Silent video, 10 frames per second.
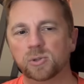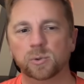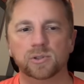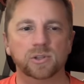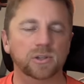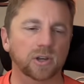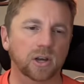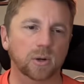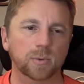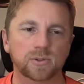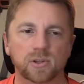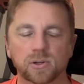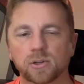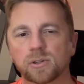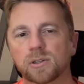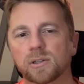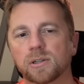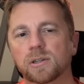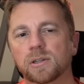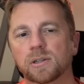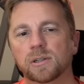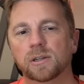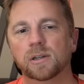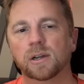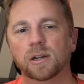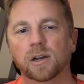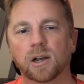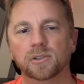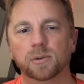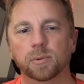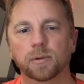What's the talk? What's the dirt? Gossip.